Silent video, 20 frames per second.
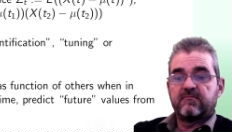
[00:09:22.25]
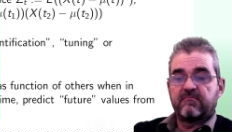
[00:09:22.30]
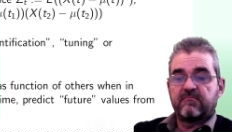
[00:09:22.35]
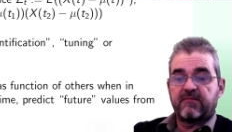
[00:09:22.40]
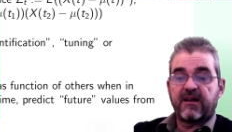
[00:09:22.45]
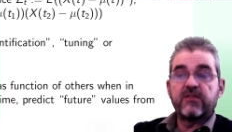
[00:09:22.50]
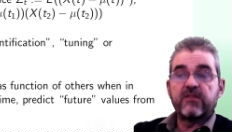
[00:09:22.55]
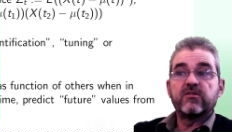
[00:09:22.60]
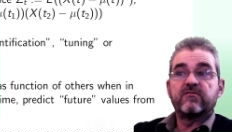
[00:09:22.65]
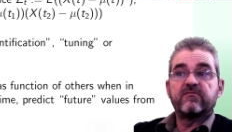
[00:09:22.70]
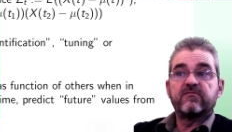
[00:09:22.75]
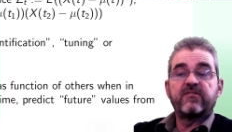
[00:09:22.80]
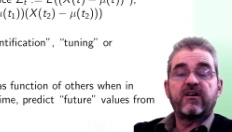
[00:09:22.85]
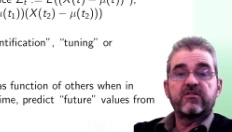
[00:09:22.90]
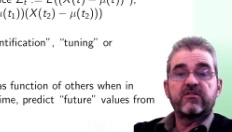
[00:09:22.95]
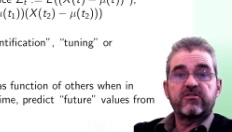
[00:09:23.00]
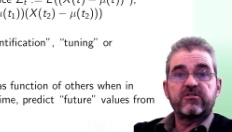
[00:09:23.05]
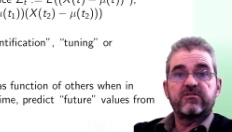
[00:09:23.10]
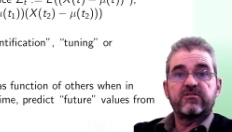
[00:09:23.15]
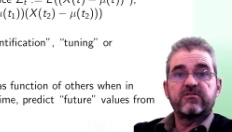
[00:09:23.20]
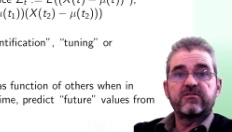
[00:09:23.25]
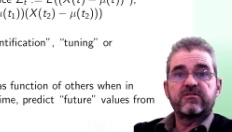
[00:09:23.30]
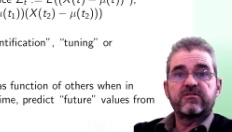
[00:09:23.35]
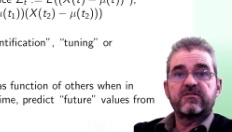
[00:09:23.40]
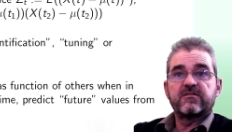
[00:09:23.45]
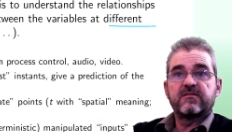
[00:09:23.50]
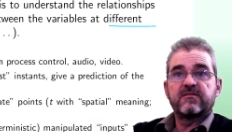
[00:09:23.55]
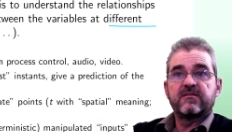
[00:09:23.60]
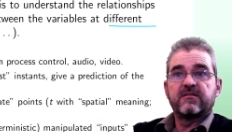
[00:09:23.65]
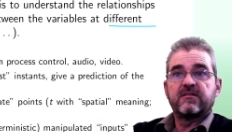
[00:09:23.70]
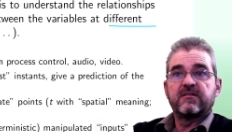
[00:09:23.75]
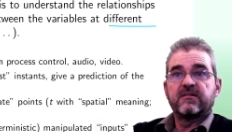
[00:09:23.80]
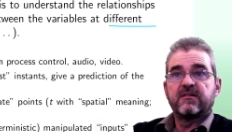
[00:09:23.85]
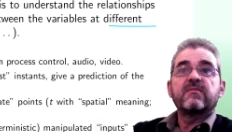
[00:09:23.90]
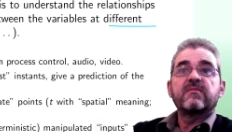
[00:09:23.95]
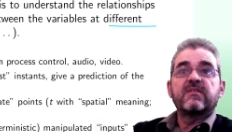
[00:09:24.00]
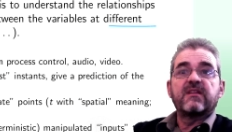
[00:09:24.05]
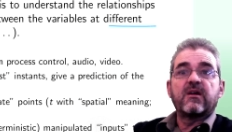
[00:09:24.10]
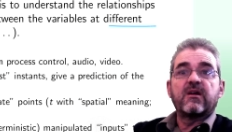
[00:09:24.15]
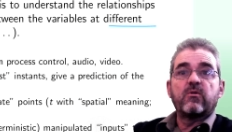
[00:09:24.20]
random functions,
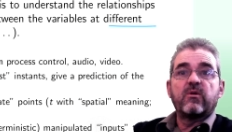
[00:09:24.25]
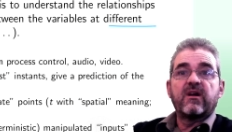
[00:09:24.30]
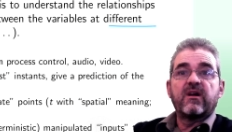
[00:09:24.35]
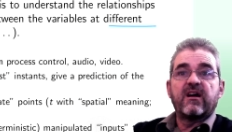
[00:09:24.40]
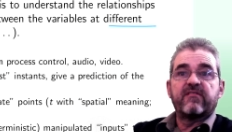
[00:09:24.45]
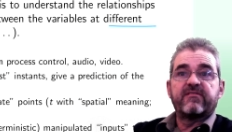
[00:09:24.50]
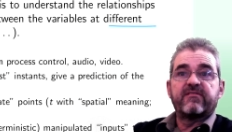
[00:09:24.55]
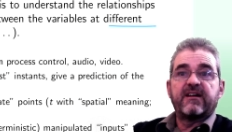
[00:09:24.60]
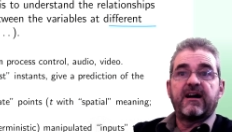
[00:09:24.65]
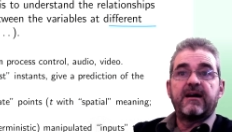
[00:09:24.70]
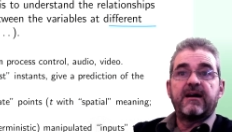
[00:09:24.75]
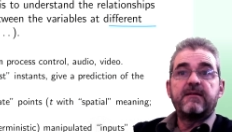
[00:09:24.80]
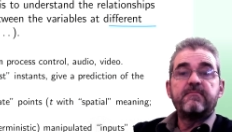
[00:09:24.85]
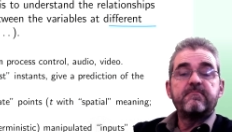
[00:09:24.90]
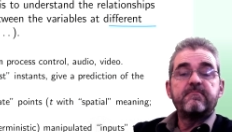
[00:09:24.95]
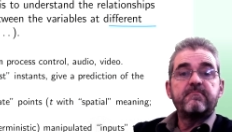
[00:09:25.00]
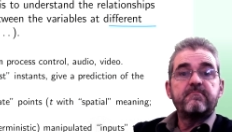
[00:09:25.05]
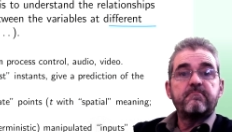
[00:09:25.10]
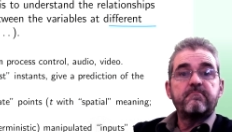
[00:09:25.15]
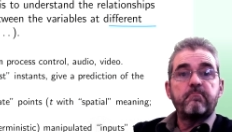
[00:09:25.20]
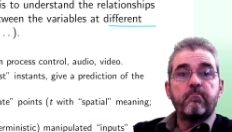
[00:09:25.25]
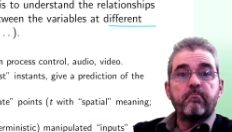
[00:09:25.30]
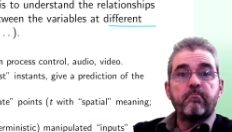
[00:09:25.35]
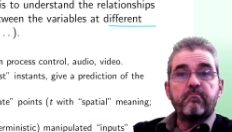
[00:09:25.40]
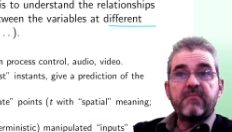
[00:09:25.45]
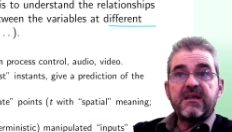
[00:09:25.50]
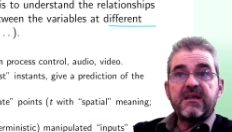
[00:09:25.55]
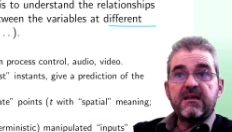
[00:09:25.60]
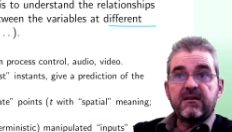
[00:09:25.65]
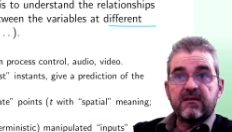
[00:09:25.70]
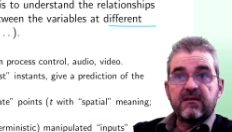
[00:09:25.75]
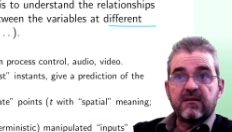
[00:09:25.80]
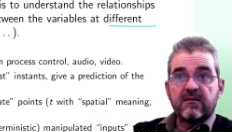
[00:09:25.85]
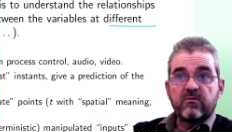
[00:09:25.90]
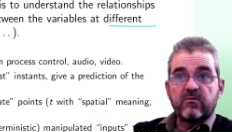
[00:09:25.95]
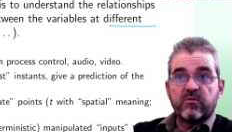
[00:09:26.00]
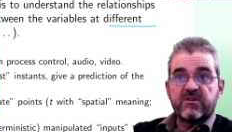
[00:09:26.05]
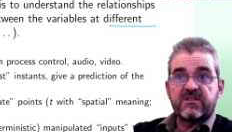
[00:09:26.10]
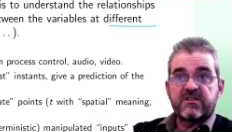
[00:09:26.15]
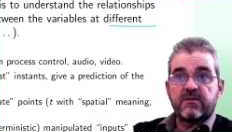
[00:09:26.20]
they will have a mean
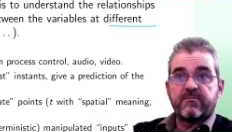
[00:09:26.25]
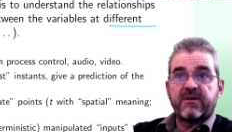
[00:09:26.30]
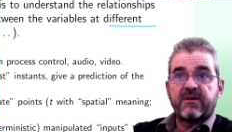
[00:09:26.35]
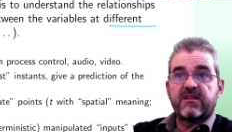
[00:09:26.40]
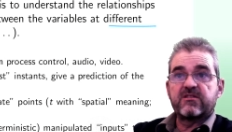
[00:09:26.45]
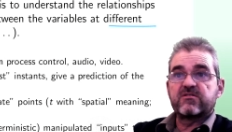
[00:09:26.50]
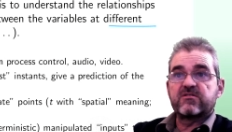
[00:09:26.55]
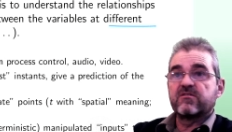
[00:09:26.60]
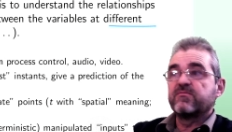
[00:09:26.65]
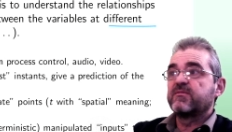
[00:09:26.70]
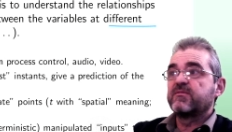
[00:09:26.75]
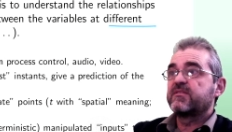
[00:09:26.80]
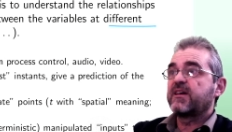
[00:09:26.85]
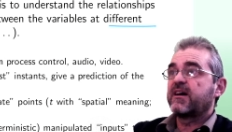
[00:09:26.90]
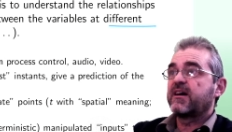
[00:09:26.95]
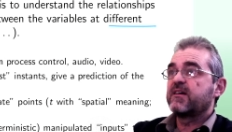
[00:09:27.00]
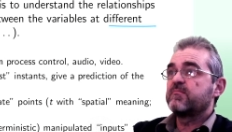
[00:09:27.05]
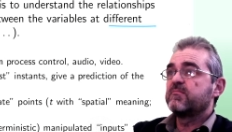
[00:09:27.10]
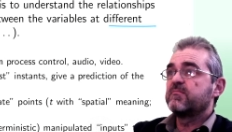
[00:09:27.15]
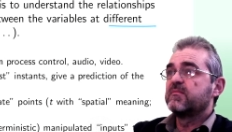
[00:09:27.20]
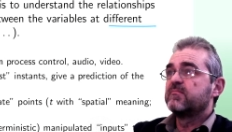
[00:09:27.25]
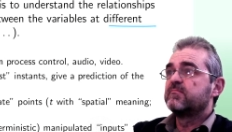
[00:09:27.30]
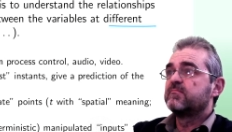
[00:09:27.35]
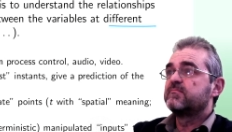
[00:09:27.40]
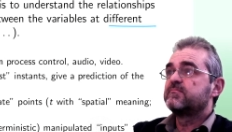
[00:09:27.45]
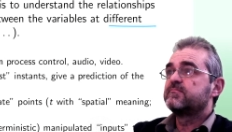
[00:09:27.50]
which depends on time.